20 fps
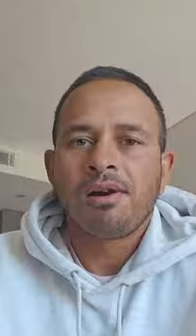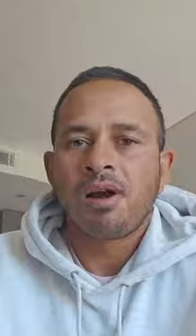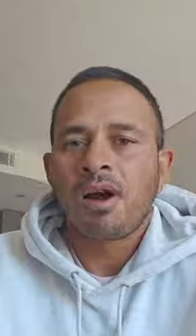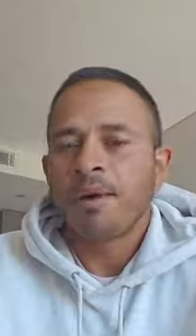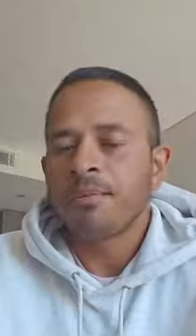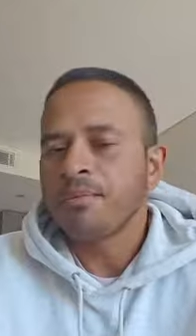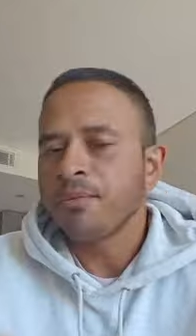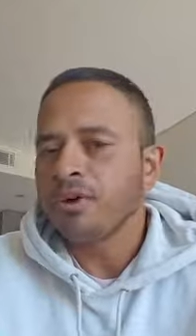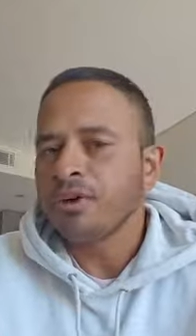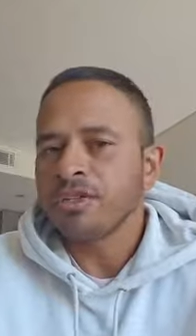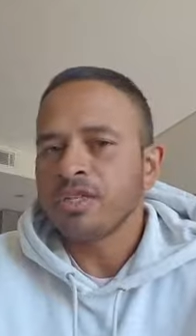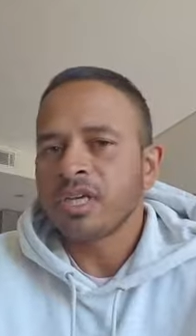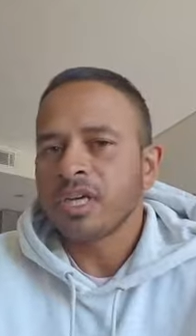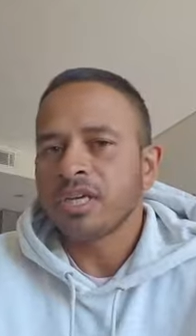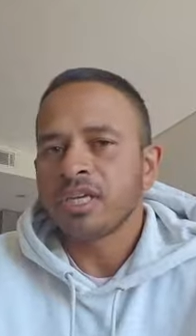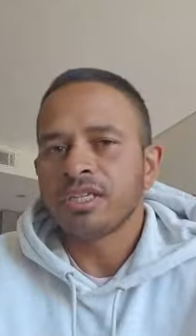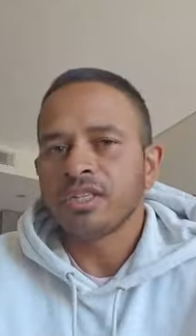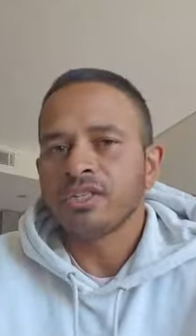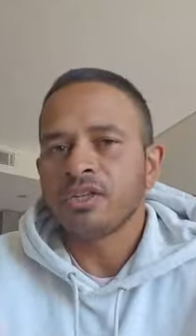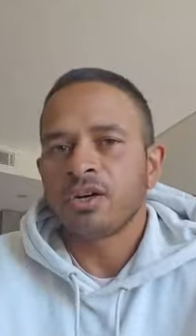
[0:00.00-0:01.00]
I'm not
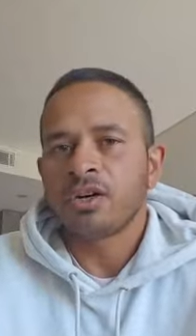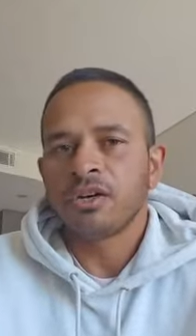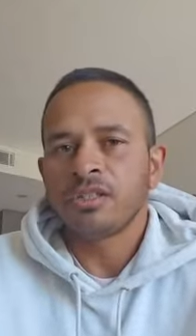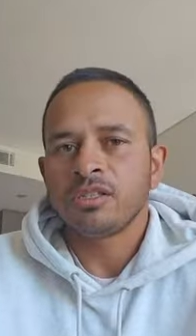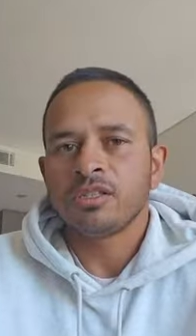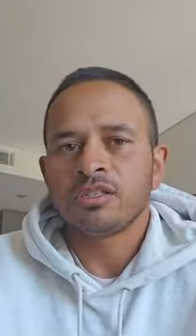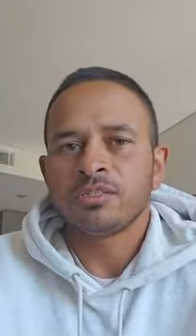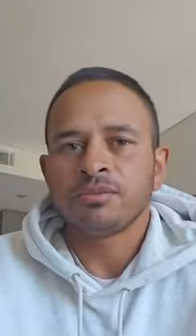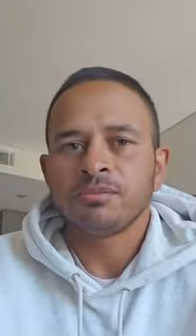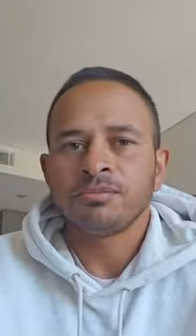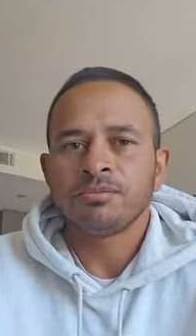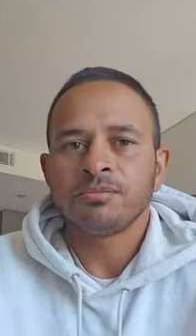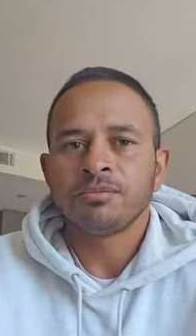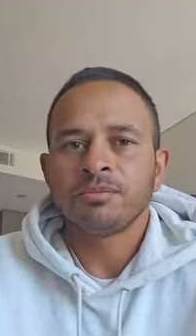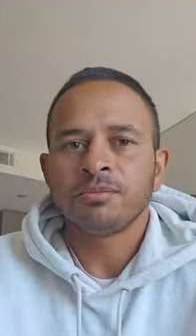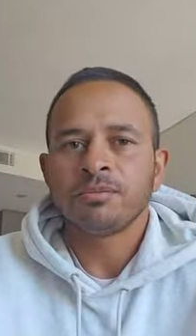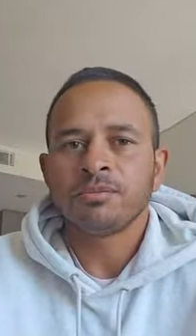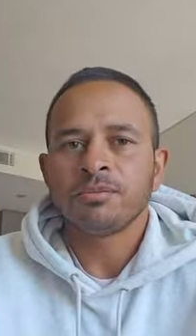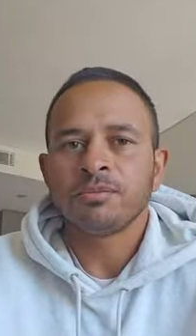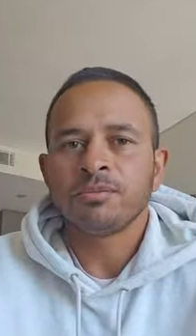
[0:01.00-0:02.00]
taking sides.
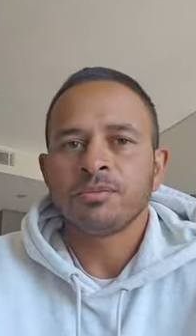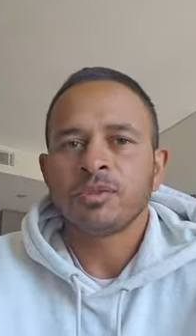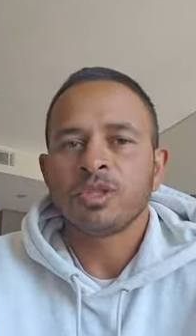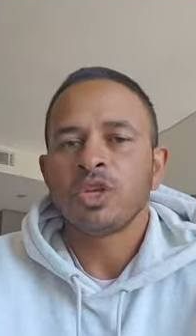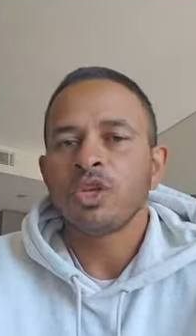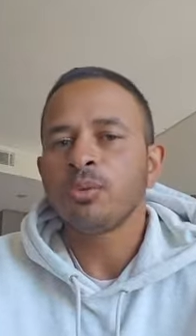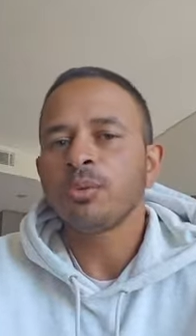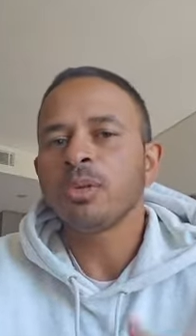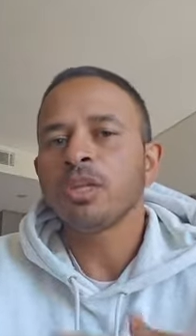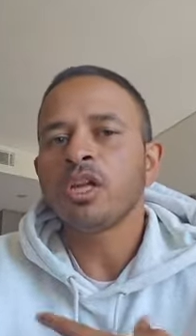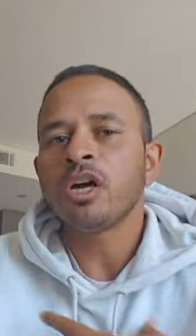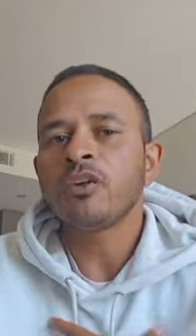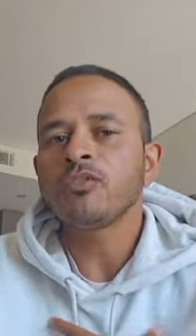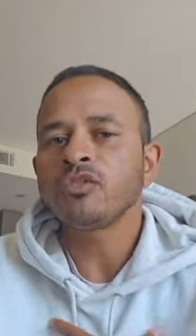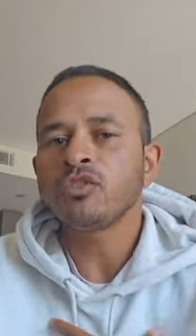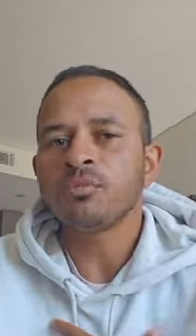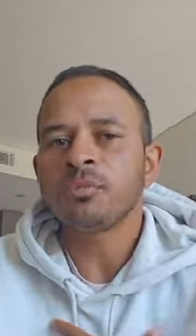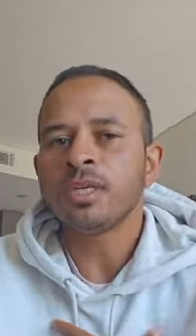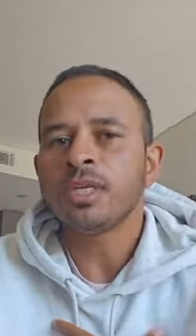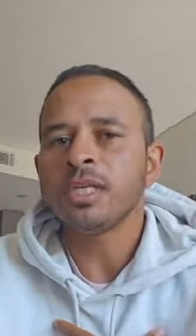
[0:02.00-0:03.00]
Human life
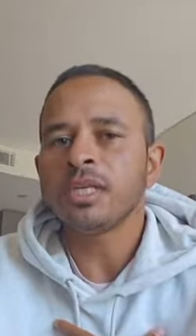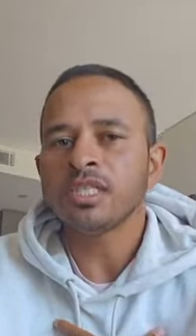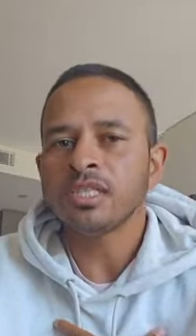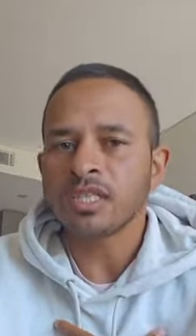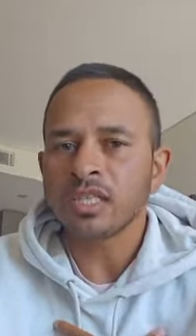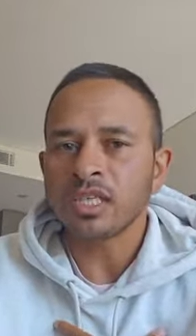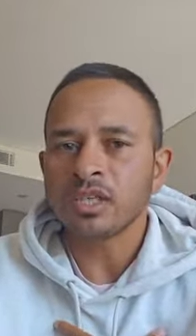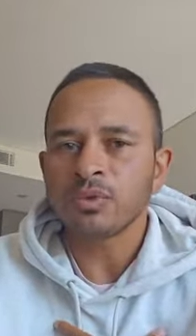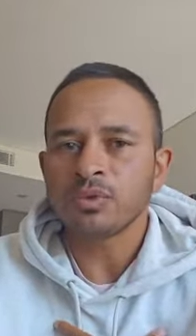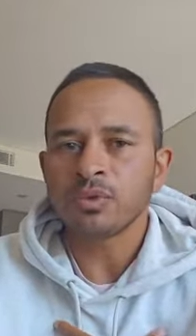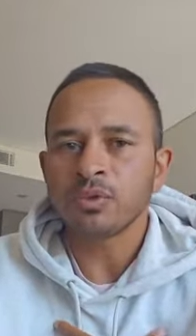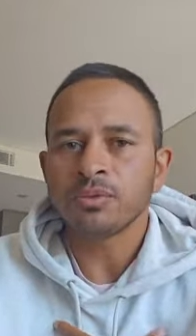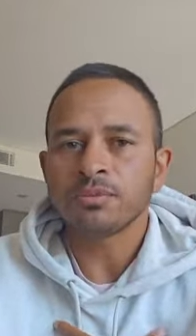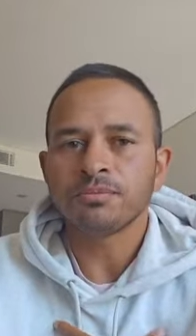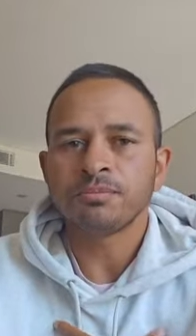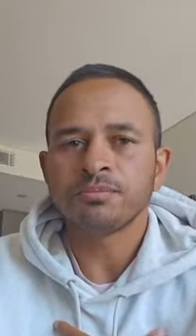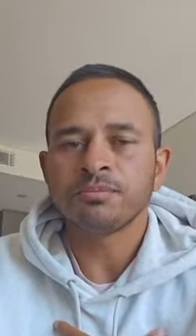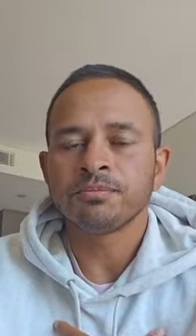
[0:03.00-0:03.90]
to me is equal.